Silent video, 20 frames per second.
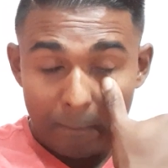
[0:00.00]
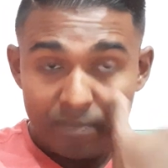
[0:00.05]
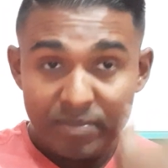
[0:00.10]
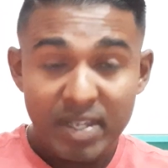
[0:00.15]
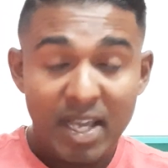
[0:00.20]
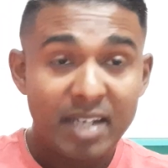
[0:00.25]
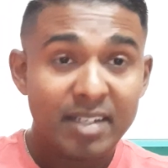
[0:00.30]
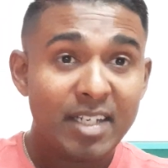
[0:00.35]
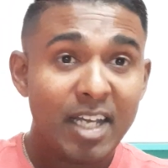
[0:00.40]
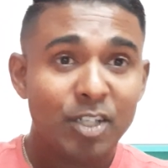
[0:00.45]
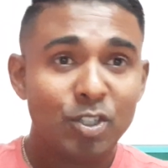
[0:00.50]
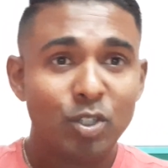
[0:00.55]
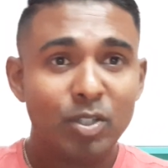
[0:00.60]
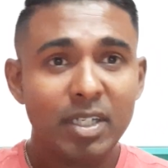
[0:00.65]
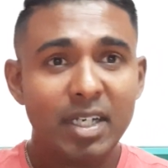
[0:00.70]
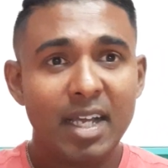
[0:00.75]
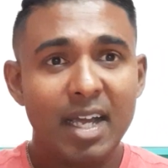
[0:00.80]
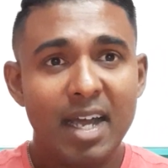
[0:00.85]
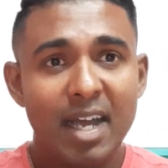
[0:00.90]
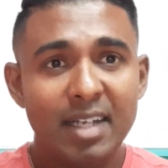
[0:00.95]
That natural
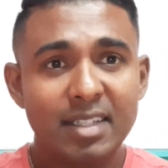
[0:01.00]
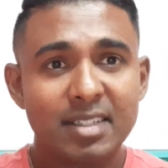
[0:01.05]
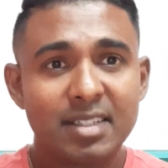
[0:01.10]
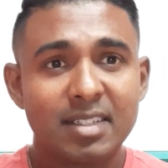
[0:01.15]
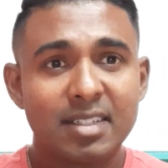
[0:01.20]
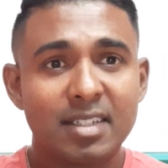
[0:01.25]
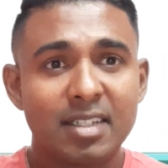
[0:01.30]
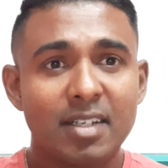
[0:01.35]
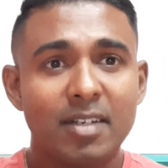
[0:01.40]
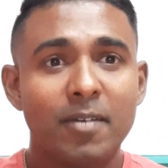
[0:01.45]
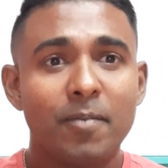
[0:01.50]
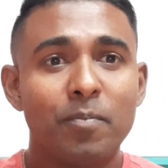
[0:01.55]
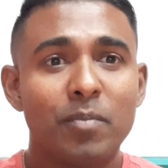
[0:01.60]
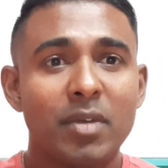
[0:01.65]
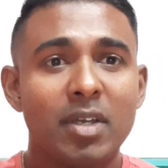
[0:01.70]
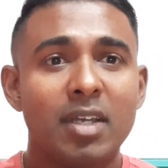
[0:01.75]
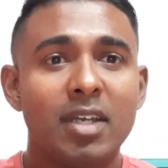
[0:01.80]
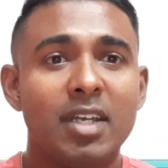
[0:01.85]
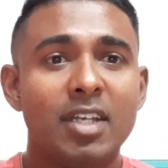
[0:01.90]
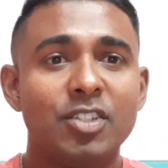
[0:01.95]
gas
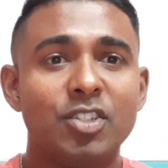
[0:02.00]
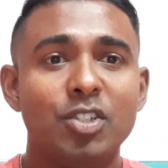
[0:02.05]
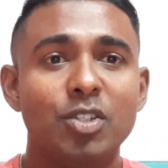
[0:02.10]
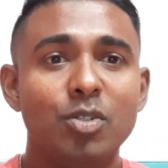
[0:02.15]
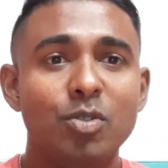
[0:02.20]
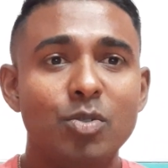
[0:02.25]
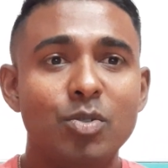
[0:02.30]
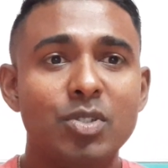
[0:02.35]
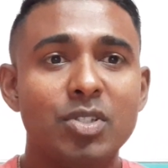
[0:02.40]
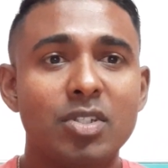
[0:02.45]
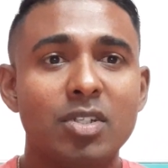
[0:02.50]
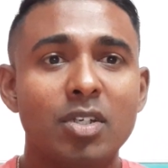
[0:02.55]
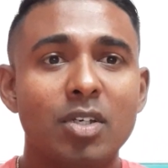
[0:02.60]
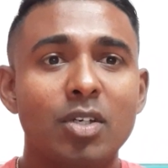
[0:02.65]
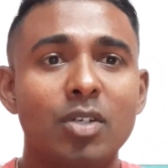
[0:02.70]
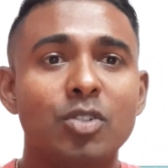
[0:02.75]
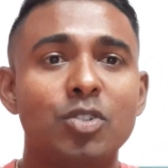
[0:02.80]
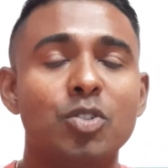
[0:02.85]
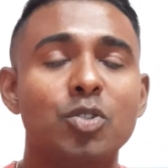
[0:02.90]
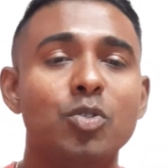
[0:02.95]
is used
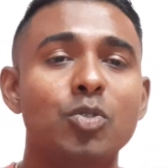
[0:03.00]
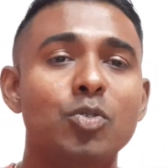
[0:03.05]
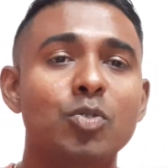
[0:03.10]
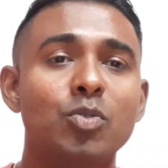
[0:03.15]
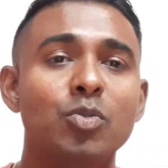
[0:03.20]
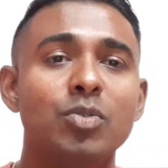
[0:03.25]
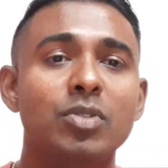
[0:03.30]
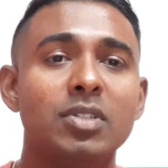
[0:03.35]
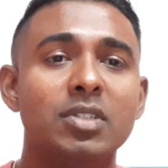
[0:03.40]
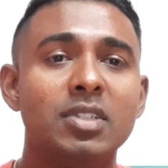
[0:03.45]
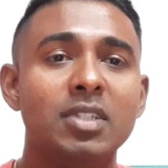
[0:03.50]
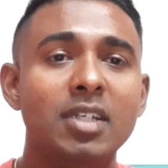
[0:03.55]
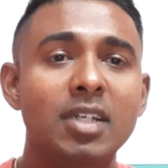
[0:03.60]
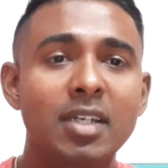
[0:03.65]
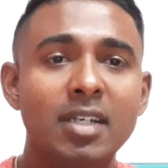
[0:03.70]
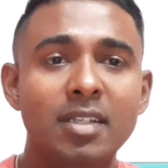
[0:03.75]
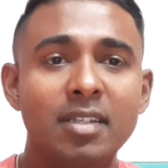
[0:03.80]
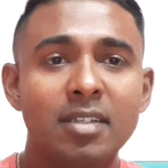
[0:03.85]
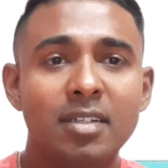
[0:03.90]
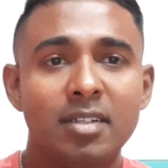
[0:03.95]
to
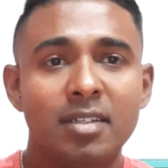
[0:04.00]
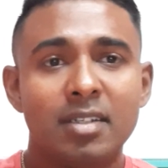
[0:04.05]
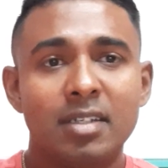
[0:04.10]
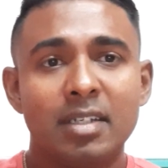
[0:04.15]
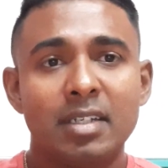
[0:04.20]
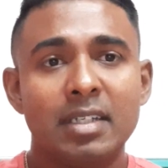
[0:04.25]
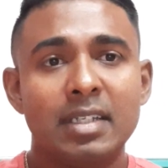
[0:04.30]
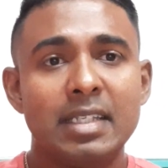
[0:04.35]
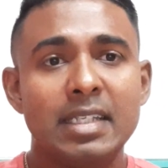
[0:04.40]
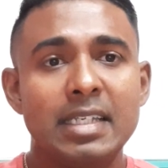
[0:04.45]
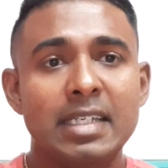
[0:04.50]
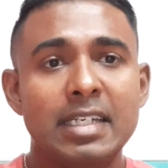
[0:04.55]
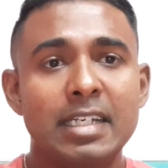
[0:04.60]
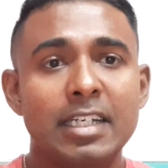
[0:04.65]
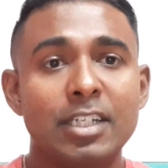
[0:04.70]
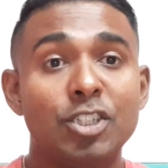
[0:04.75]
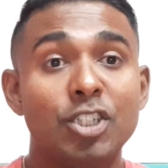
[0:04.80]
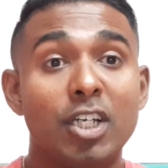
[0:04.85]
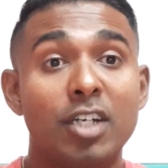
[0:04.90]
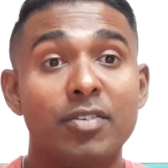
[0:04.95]
turn the
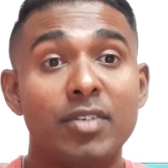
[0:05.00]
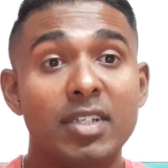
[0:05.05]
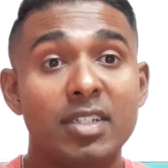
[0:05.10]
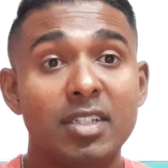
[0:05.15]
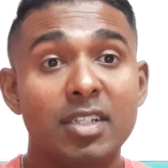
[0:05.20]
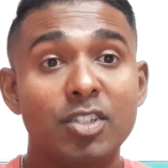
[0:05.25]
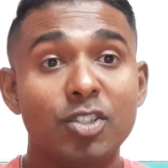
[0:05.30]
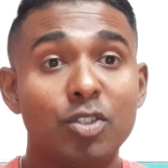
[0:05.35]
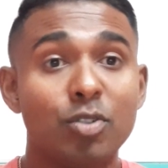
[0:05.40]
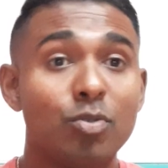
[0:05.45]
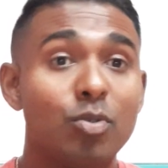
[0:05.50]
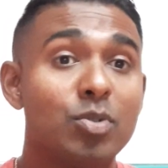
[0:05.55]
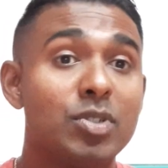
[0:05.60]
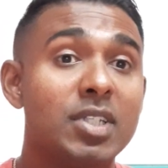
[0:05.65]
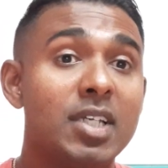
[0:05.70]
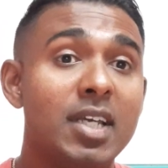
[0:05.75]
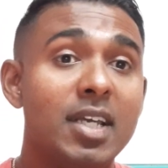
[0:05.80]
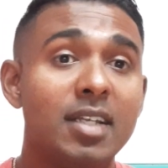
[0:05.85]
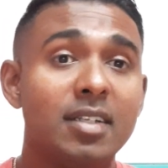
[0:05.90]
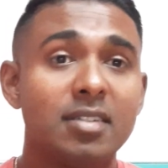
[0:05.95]
generators, to
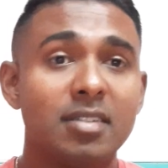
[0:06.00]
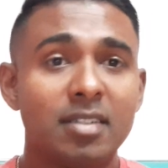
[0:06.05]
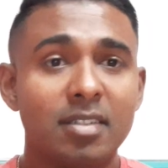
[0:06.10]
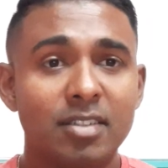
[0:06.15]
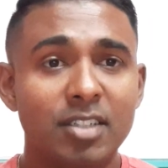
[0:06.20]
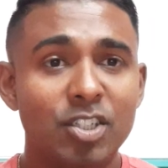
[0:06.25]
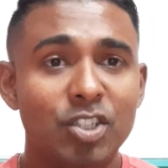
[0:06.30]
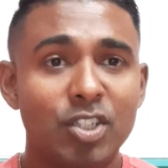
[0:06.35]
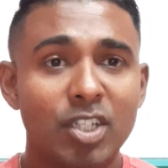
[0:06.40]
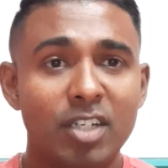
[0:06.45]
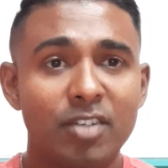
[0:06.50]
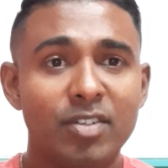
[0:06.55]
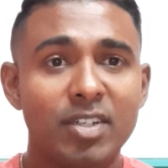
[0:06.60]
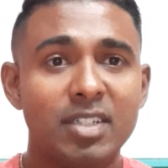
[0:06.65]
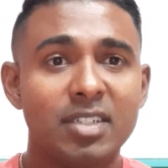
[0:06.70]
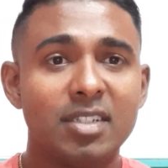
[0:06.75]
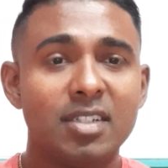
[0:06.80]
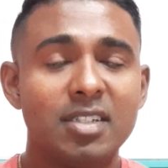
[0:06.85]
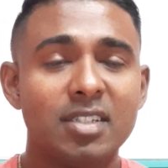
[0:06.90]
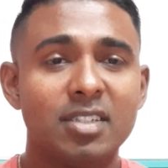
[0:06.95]
rotate these
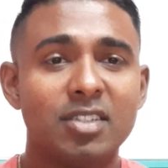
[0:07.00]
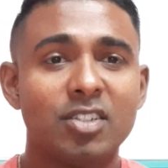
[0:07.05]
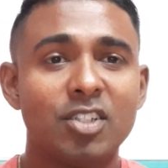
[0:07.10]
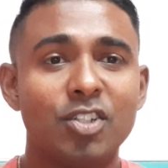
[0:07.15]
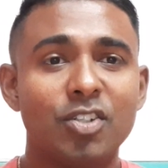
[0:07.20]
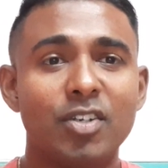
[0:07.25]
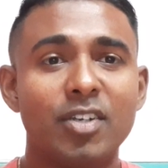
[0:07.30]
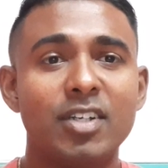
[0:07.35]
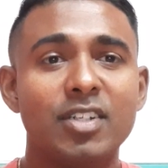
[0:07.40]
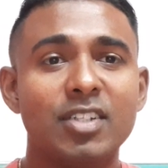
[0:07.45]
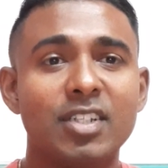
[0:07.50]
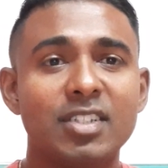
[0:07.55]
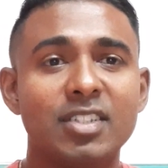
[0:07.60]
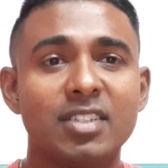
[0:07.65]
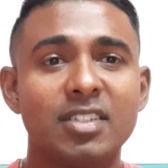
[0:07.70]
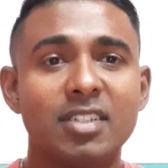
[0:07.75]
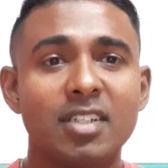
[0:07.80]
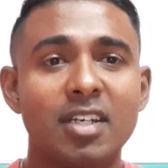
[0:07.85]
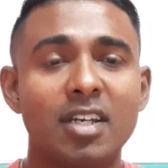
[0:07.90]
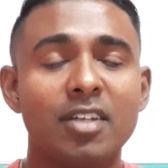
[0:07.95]
generators. The
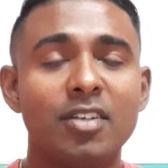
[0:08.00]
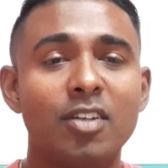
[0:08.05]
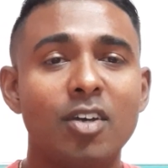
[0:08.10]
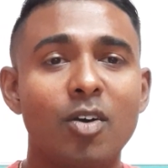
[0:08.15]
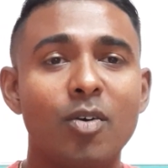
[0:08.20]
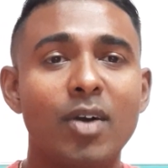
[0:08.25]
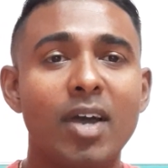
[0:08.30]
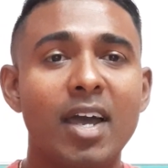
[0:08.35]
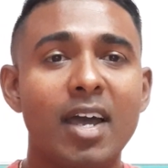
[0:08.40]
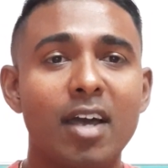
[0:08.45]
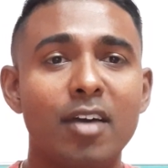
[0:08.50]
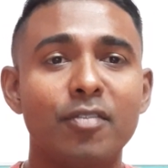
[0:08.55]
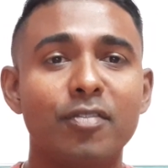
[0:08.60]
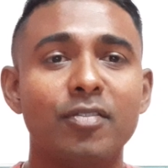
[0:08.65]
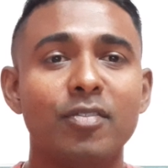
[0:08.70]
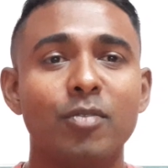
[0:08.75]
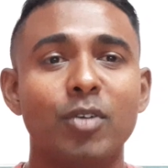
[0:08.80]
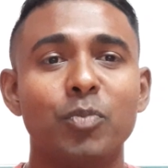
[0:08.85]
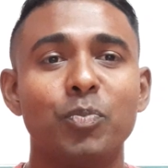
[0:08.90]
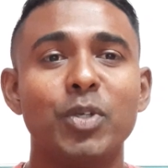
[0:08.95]
generators now
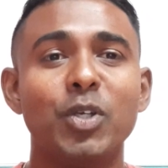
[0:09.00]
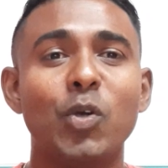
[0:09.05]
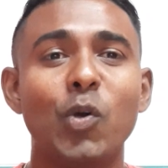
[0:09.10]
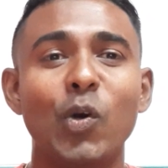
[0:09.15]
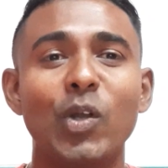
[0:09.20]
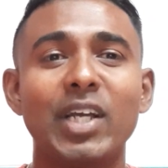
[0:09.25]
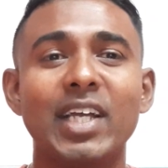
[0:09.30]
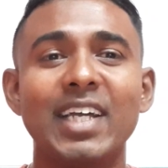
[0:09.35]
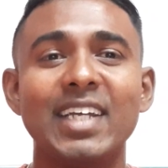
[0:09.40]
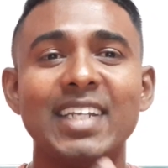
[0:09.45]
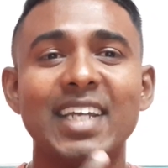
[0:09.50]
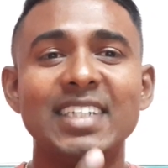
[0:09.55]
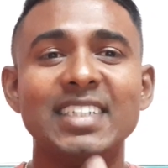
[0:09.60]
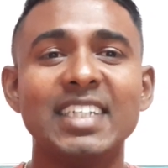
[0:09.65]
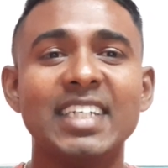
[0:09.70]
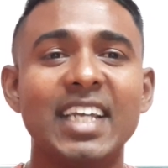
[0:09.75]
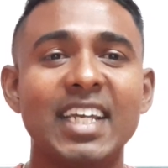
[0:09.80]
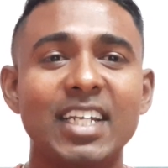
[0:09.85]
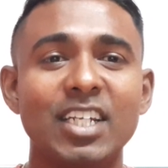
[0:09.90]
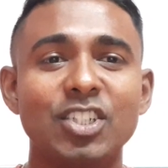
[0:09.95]
have what we call
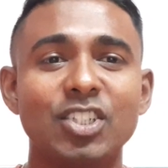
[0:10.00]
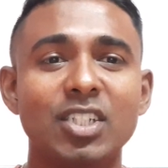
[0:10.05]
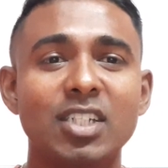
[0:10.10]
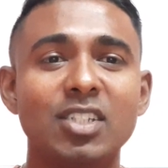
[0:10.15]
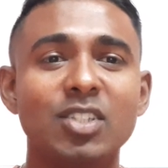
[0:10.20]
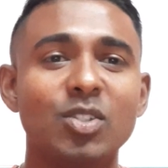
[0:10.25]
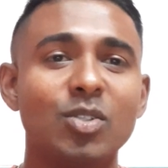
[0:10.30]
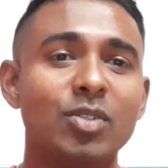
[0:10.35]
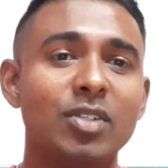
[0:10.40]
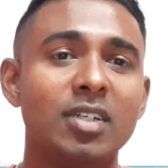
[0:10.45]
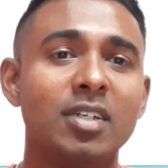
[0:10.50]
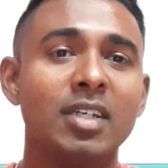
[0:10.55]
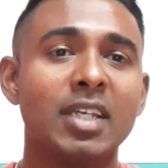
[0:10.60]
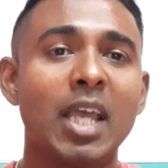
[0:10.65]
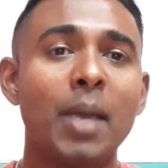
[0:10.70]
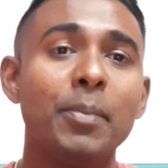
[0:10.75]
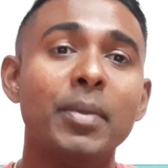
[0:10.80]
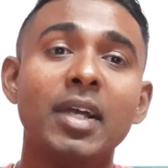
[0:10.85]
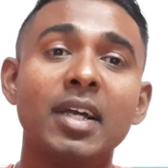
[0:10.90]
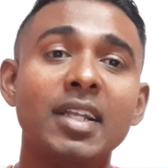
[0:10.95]
kinetic energy. So the
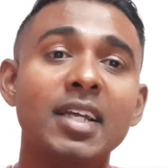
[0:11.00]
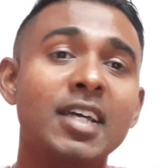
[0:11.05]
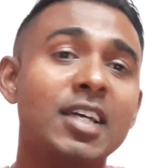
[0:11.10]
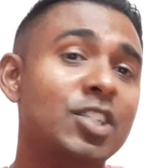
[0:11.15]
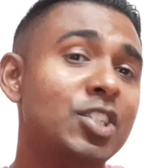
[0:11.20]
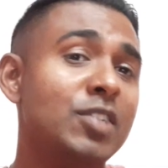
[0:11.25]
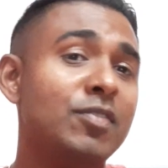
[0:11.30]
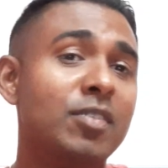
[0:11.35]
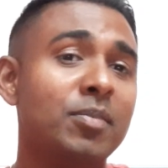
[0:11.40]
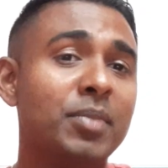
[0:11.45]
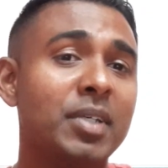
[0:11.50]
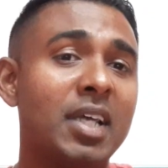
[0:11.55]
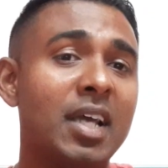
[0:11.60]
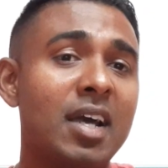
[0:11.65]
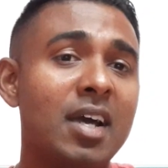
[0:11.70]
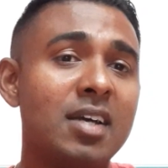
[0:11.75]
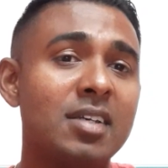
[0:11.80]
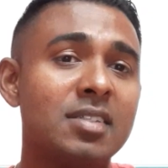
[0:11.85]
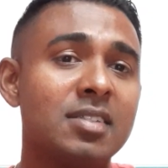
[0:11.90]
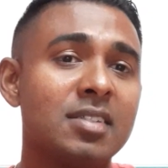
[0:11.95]
chemical energy from the
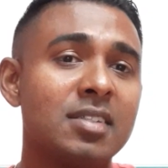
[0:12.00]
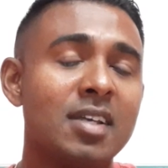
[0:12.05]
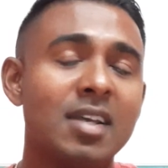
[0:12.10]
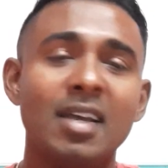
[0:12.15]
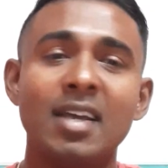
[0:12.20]
gas